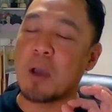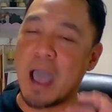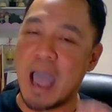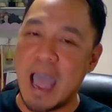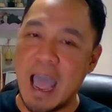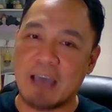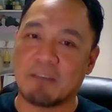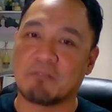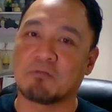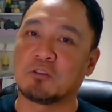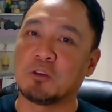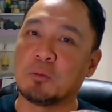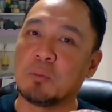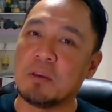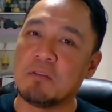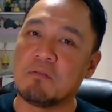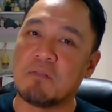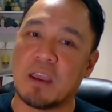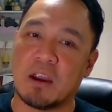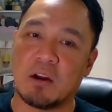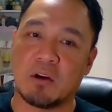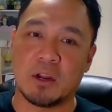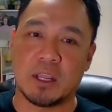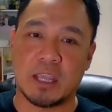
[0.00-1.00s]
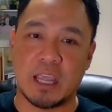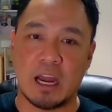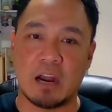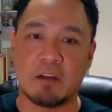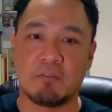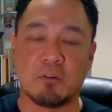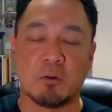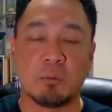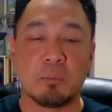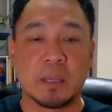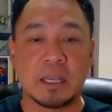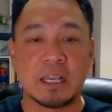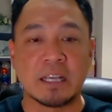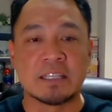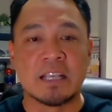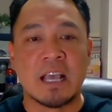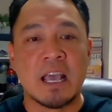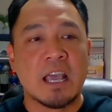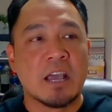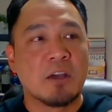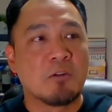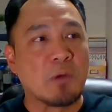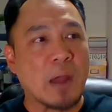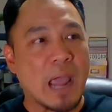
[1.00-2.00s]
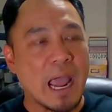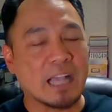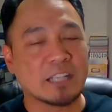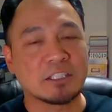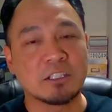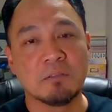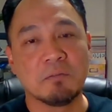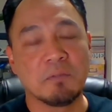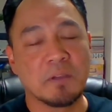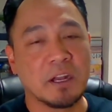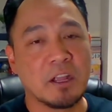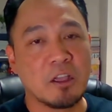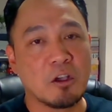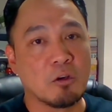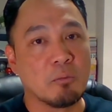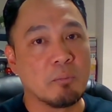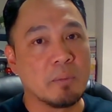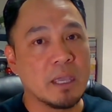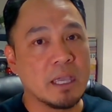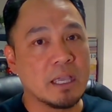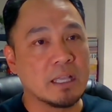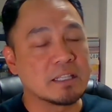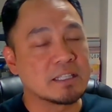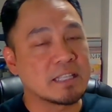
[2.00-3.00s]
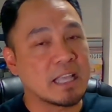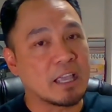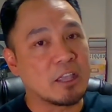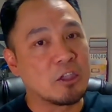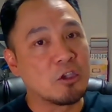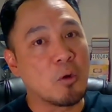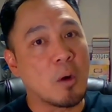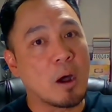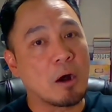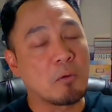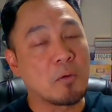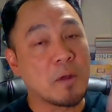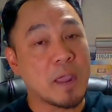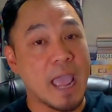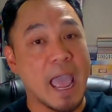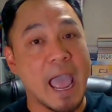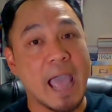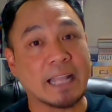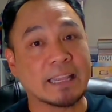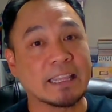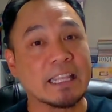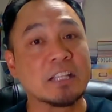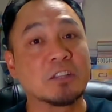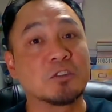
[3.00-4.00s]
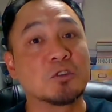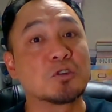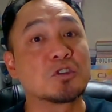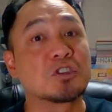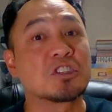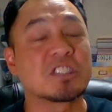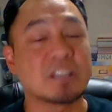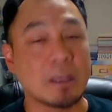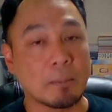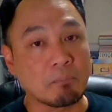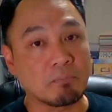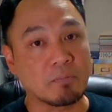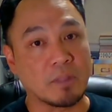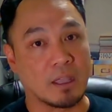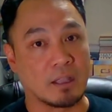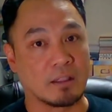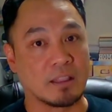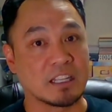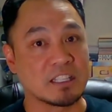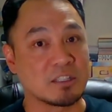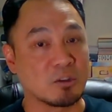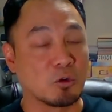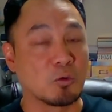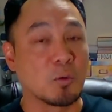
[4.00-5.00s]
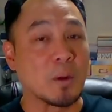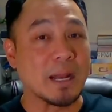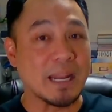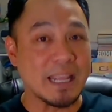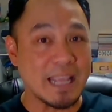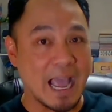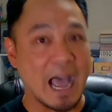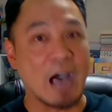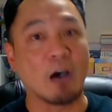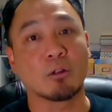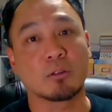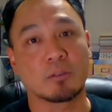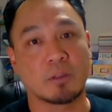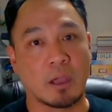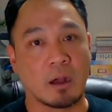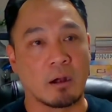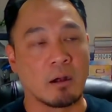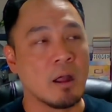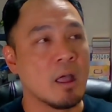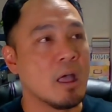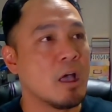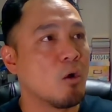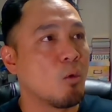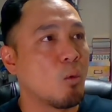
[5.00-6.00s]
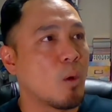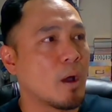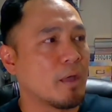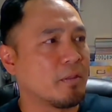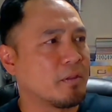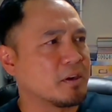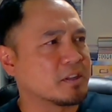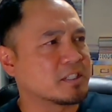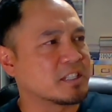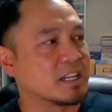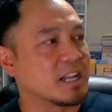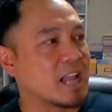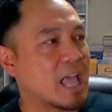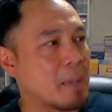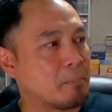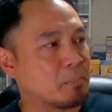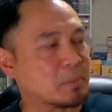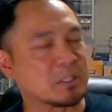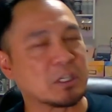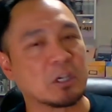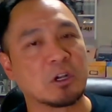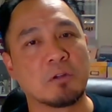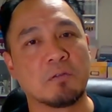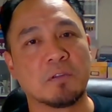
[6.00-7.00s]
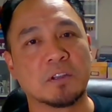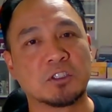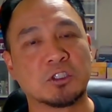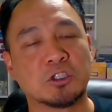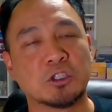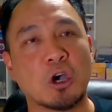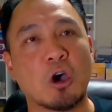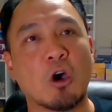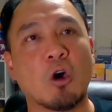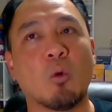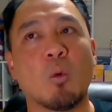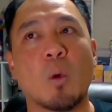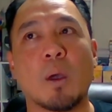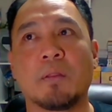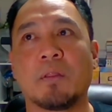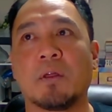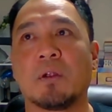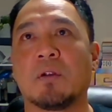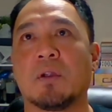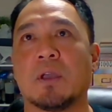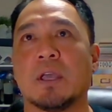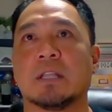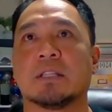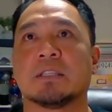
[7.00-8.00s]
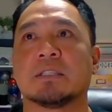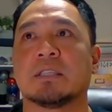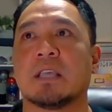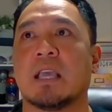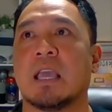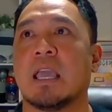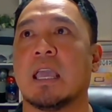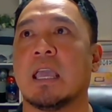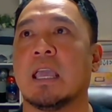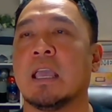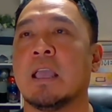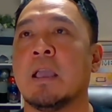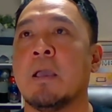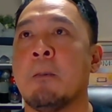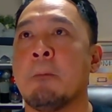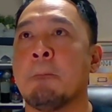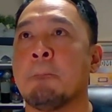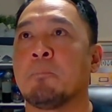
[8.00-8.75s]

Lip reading: have to be very careful, because reaction video means that you are reacting to something that's already out there, whether it's an episode of a show, whether it's an